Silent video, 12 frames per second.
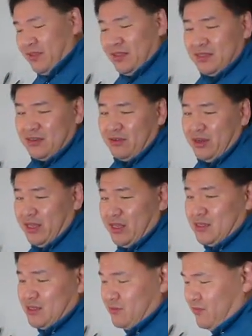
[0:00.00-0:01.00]
these
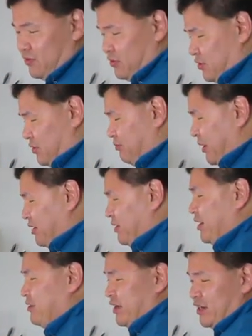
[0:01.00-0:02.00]
ingredients for better
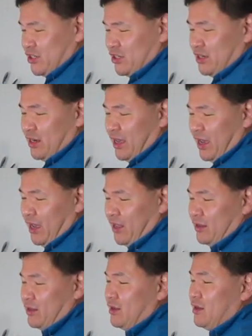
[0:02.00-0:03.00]
aeration
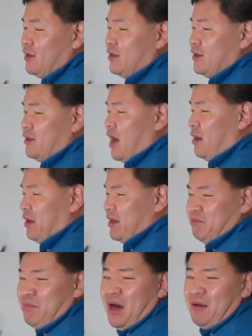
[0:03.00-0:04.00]
and
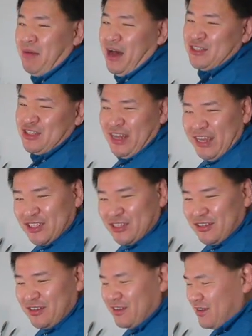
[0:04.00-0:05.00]

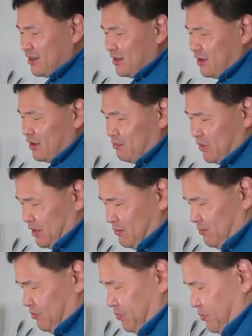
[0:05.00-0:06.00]
homogenation. But
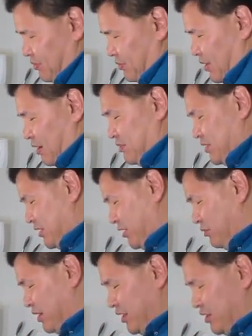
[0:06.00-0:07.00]
I'm sitting here
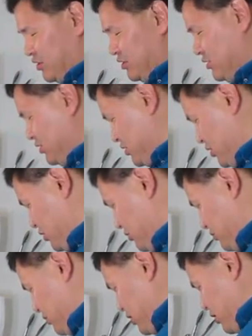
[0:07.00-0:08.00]
in my kitchen, so
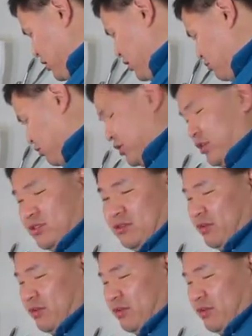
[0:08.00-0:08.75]
we're going to use a